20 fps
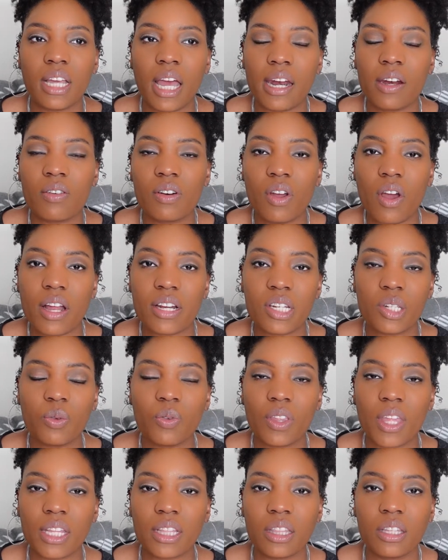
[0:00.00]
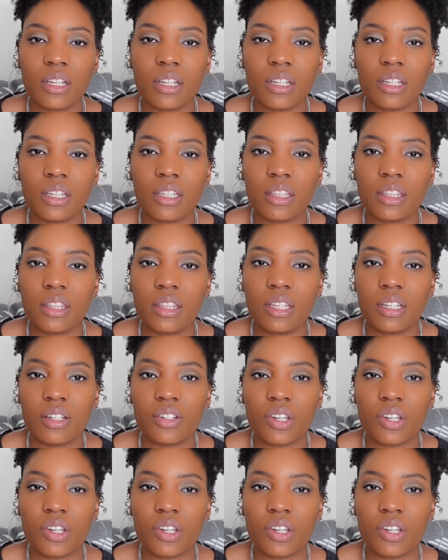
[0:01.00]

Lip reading: don't know, I just feel like the